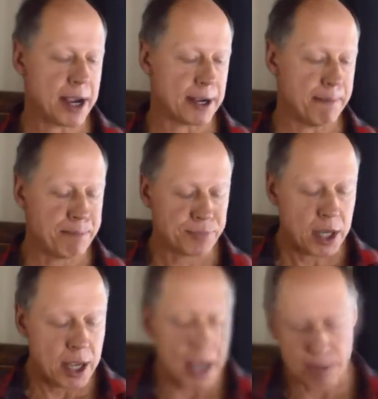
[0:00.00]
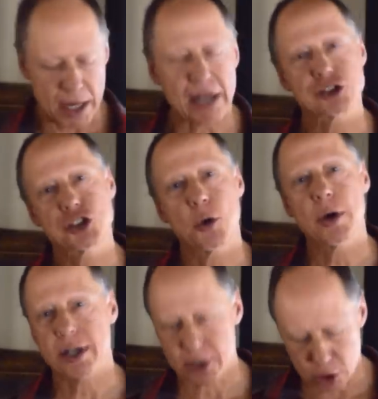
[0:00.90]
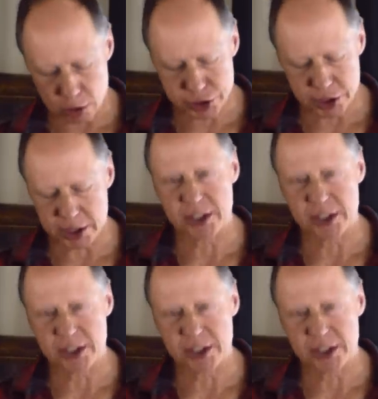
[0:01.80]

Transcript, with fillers: I make them. I'll show it in closer